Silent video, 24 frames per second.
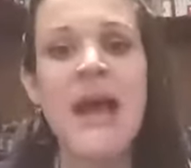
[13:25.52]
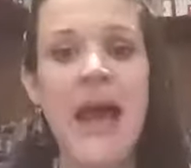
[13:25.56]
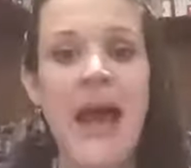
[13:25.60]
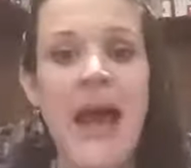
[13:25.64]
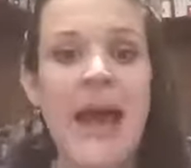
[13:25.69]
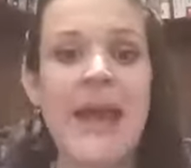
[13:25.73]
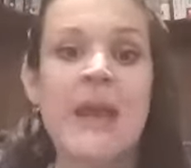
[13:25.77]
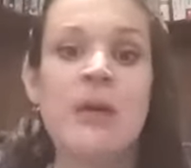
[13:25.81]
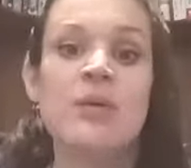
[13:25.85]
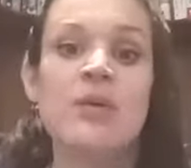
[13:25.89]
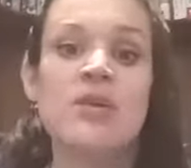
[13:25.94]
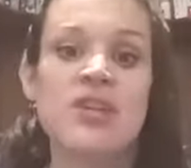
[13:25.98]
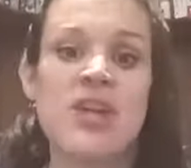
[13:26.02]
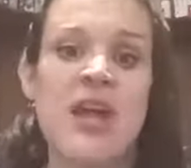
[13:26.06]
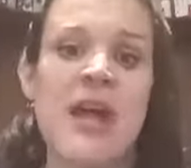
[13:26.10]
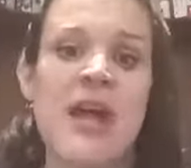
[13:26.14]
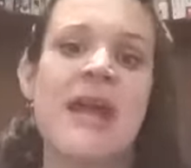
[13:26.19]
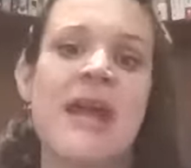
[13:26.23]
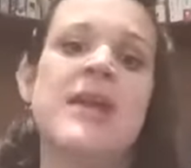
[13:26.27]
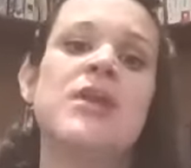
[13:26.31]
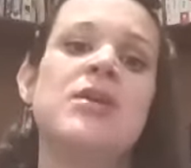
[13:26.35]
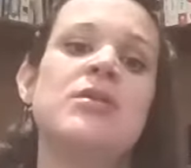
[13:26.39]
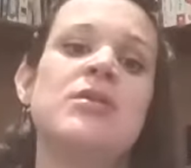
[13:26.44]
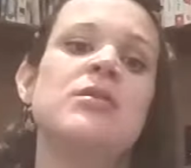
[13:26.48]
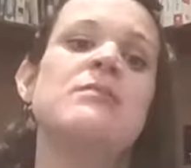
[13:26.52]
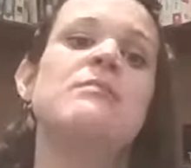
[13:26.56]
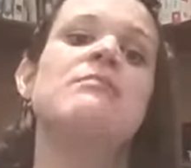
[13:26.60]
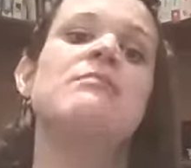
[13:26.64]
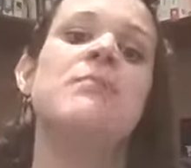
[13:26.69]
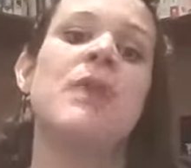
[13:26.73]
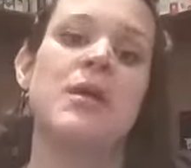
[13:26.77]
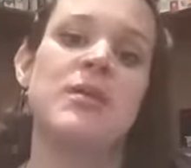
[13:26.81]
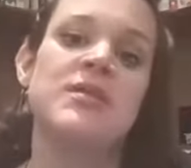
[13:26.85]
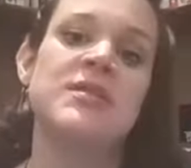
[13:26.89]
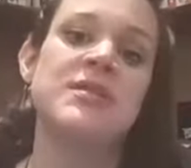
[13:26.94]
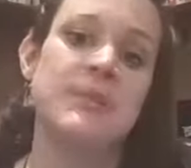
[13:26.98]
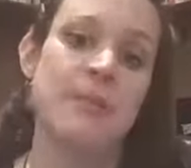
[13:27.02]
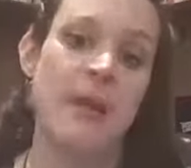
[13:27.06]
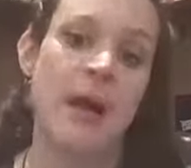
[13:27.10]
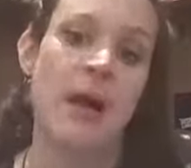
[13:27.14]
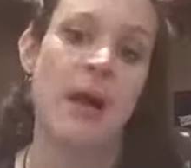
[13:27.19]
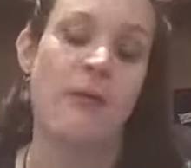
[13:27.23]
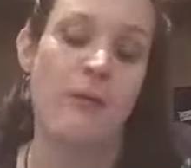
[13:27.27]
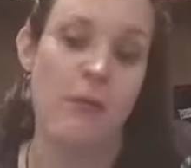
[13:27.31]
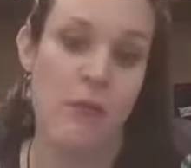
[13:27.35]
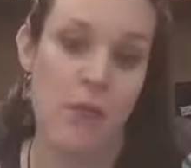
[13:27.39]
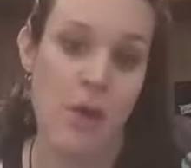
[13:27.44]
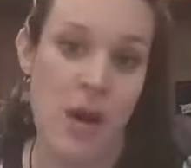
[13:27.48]
and it will take you the most
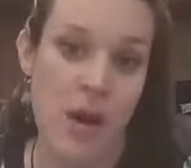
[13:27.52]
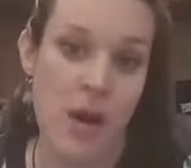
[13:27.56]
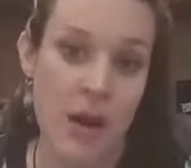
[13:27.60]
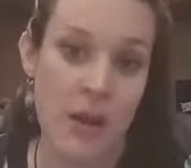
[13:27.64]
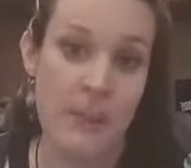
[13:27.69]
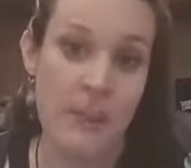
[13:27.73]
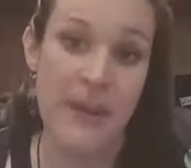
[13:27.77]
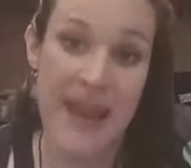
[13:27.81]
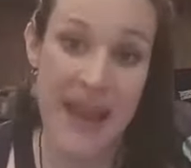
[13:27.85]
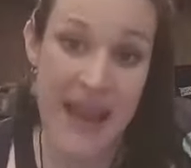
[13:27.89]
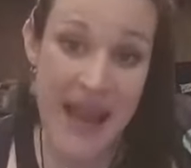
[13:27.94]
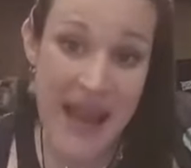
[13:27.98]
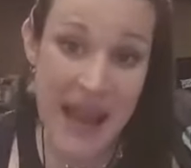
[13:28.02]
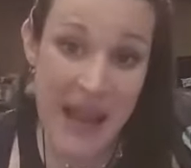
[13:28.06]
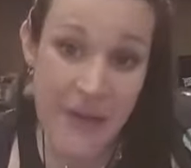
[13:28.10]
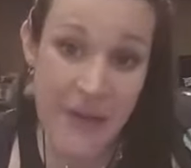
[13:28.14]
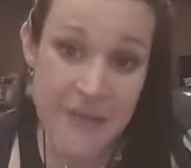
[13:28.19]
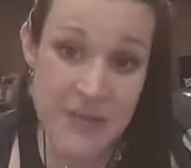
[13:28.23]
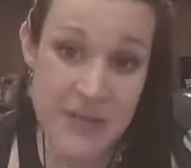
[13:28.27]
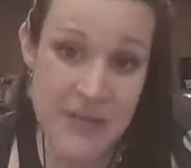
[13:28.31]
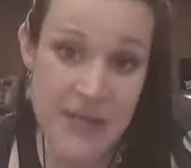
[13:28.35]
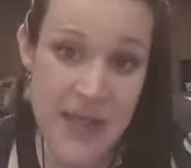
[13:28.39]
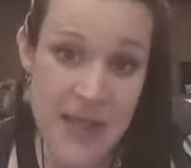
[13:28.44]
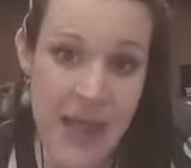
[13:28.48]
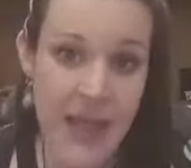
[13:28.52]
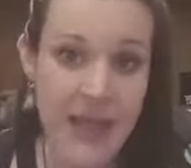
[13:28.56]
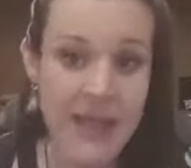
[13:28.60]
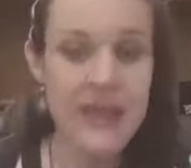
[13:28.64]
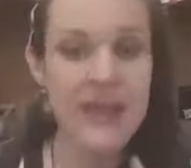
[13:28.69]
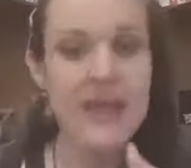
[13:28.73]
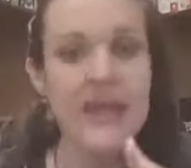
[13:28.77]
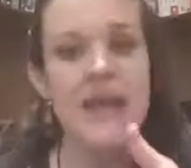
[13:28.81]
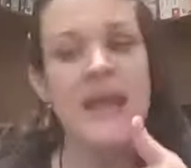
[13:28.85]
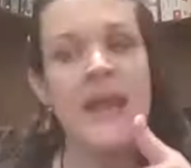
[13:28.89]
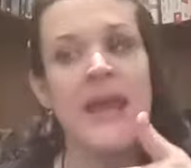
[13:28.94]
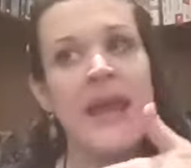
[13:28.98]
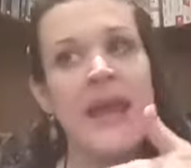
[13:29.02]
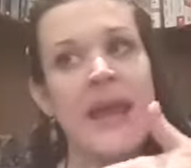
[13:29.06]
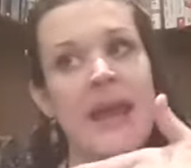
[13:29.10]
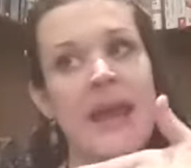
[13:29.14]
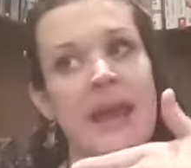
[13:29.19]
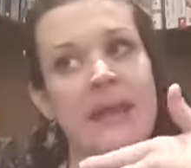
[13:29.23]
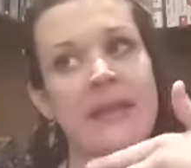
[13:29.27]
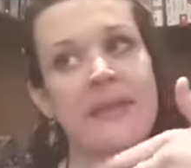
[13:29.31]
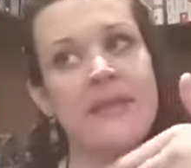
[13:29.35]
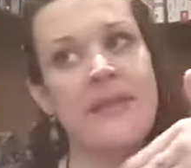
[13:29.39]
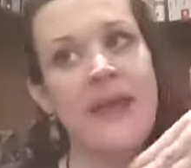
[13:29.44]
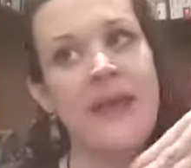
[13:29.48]
amount of work. But after that,
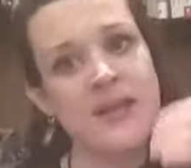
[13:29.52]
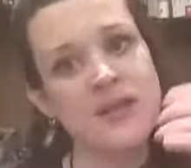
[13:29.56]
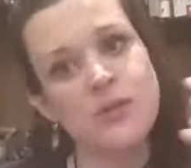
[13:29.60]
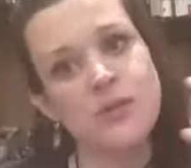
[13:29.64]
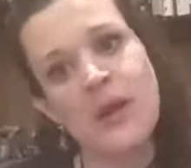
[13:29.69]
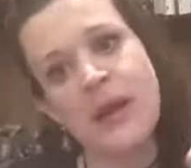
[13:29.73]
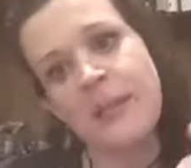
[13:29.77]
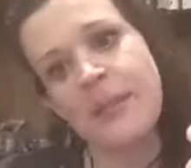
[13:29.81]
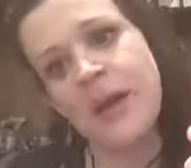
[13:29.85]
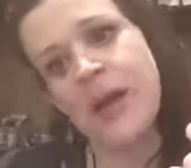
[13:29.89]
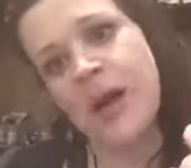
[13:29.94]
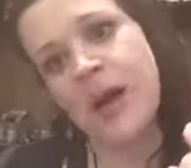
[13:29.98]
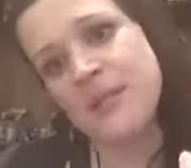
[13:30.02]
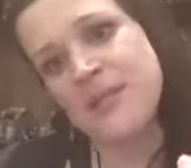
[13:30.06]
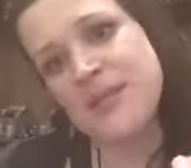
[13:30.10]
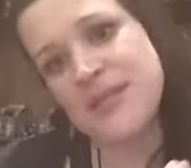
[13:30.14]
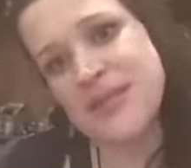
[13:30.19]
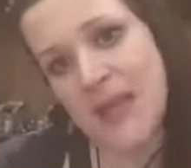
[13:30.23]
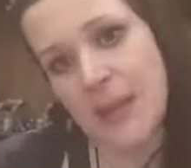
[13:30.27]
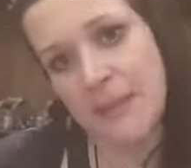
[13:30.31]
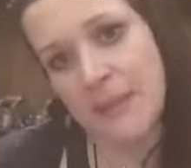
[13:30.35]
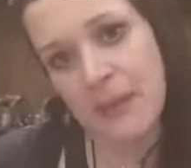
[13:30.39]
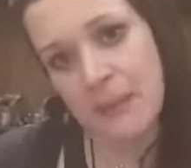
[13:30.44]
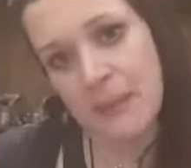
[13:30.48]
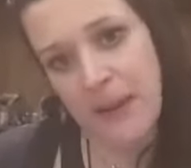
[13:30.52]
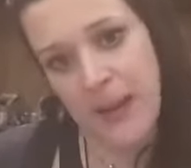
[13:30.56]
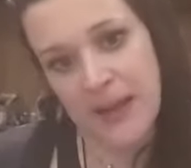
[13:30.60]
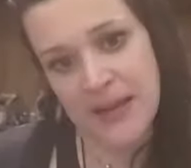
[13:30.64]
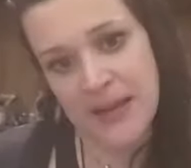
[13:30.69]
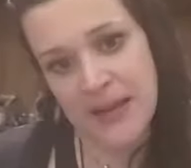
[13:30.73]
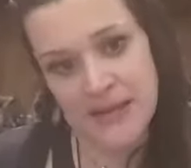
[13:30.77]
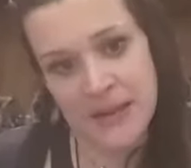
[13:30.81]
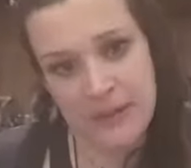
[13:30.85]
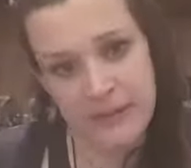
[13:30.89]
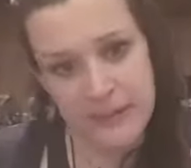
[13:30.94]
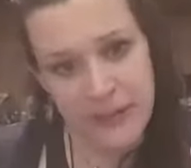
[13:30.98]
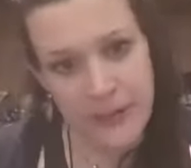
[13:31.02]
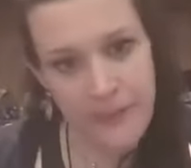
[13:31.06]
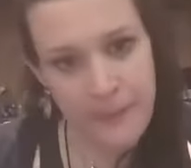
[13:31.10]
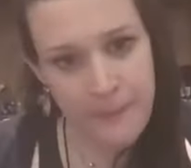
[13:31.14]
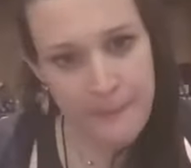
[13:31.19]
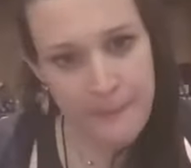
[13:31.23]
that's where it becomes semi-passive.